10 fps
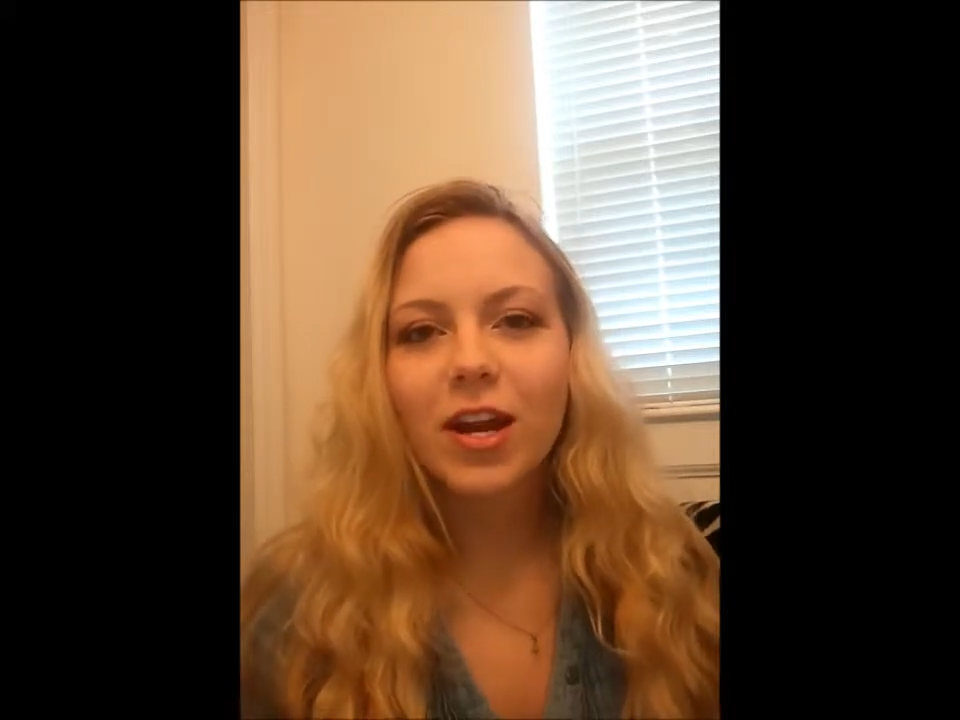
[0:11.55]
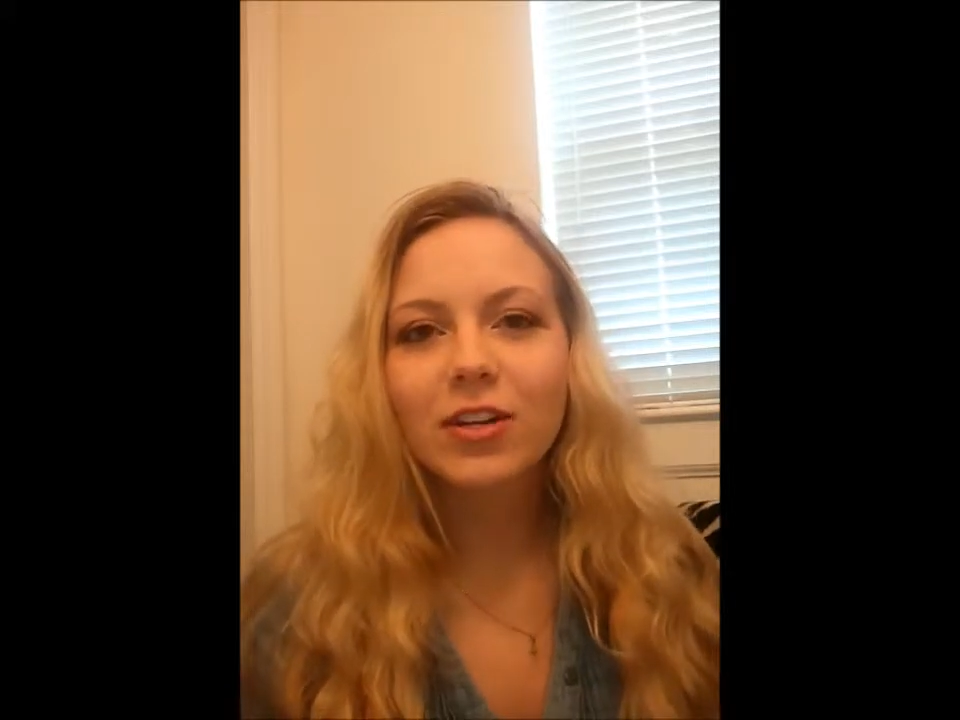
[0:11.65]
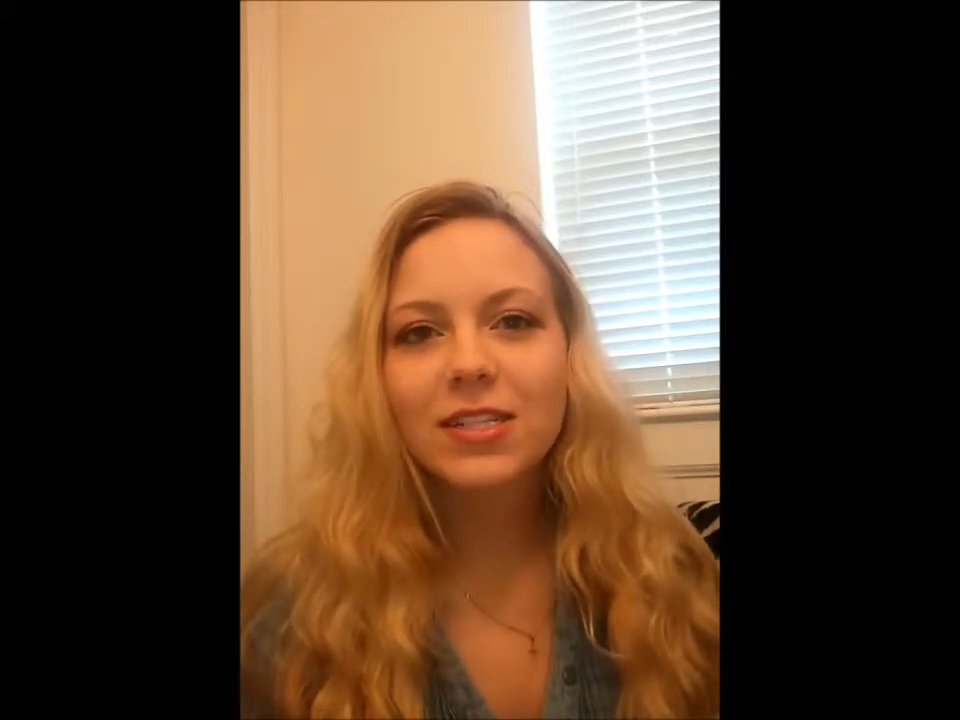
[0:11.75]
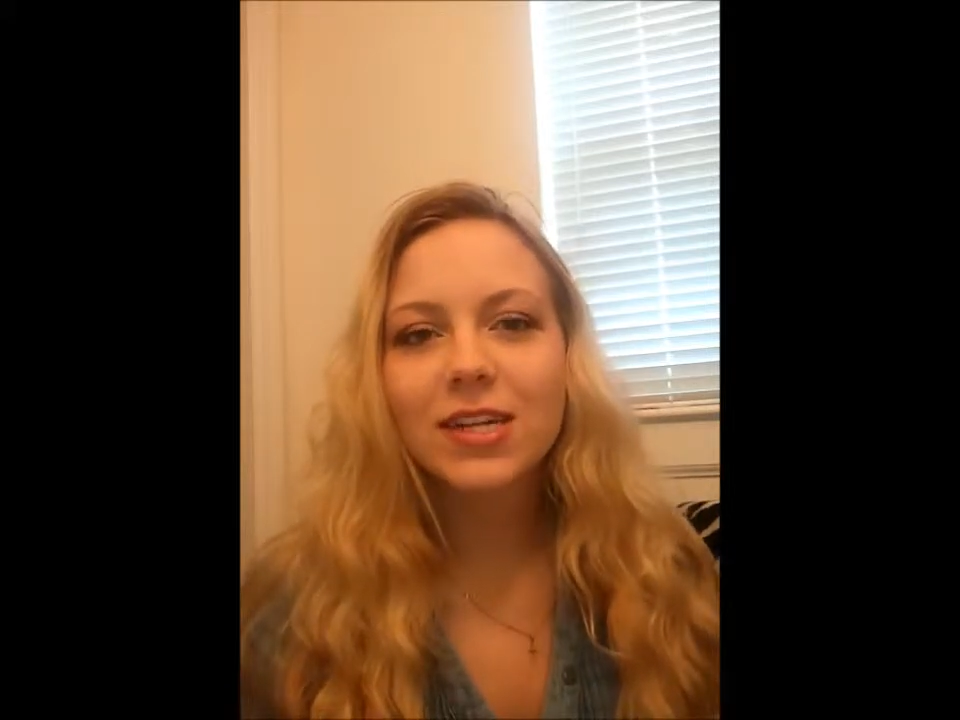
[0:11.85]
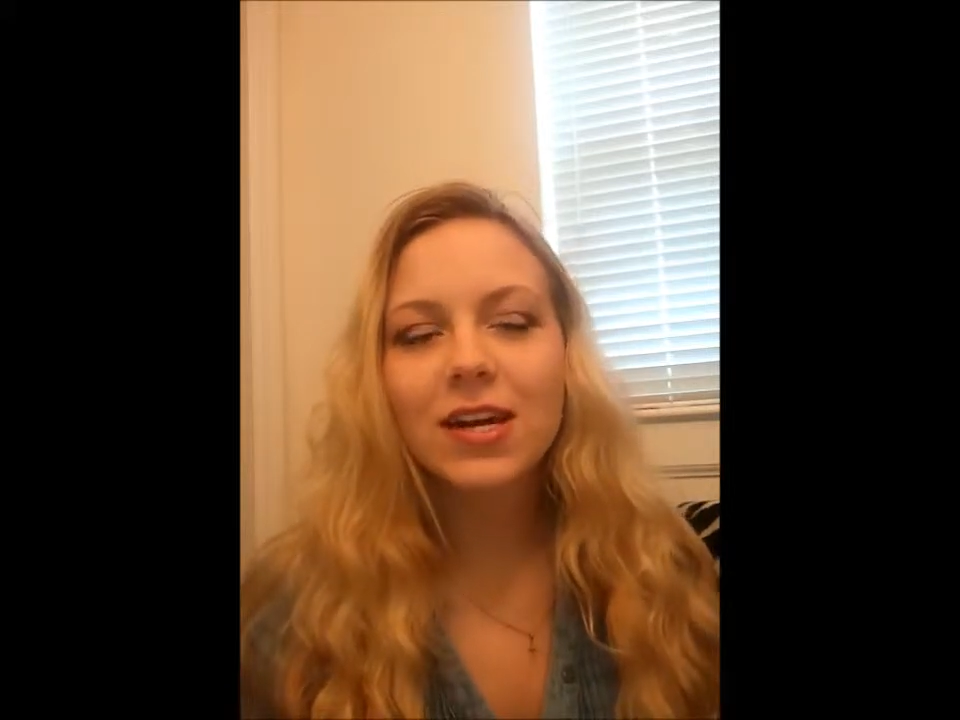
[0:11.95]

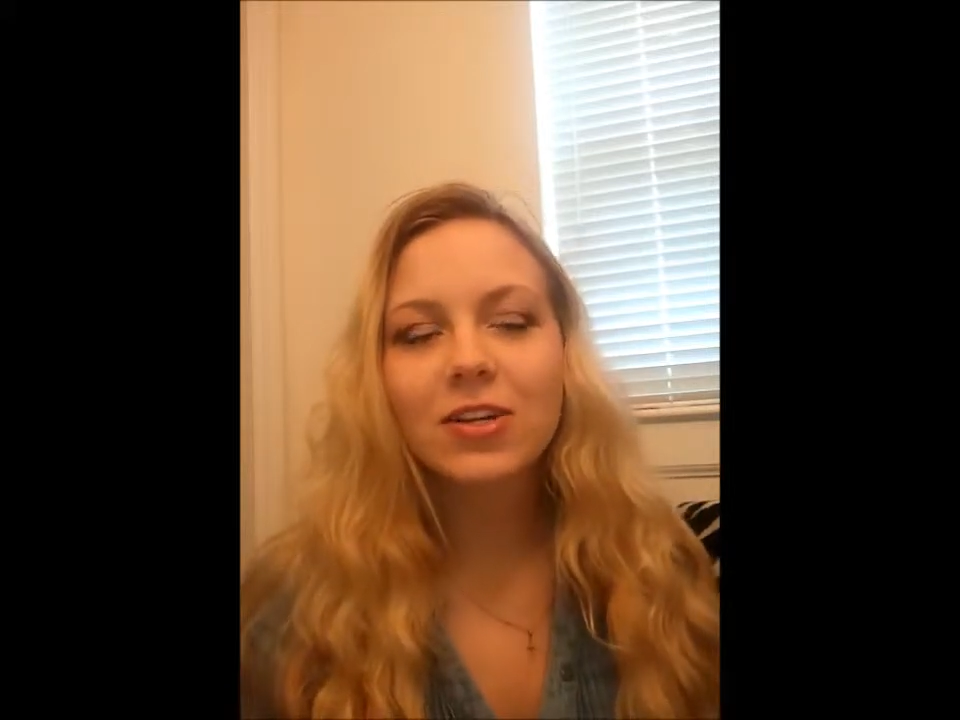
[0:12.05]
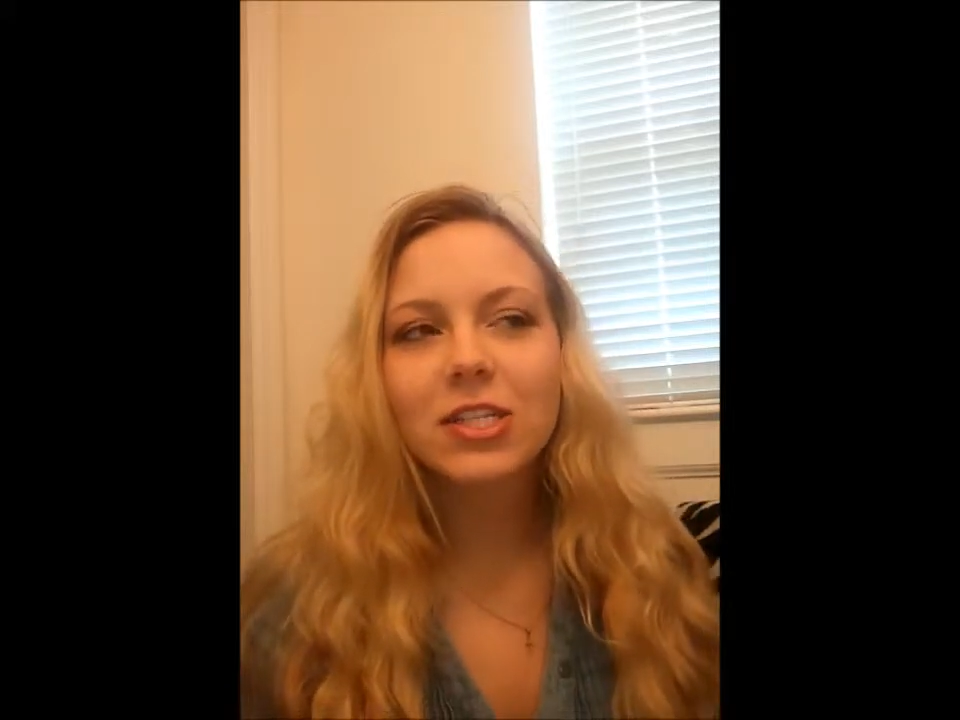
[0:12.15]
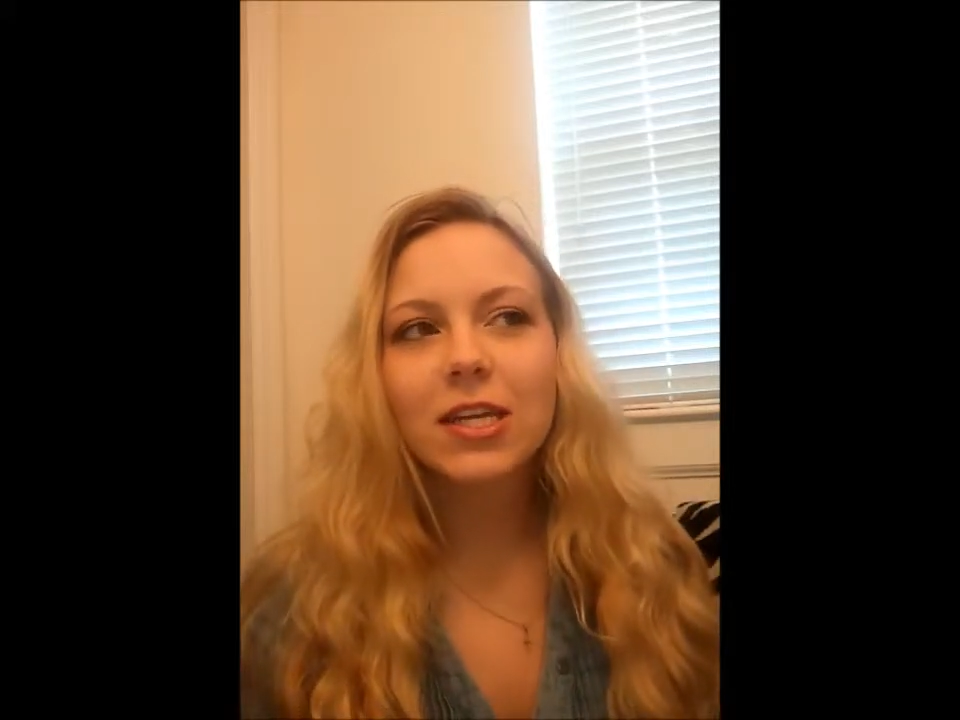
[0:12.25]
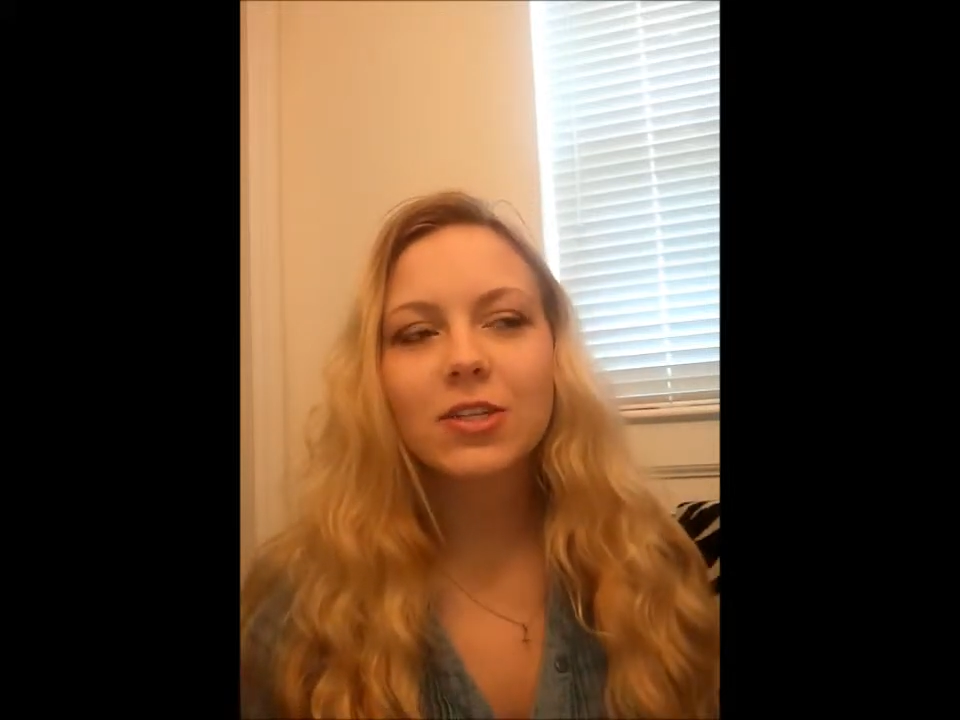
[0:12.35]
hairstyles.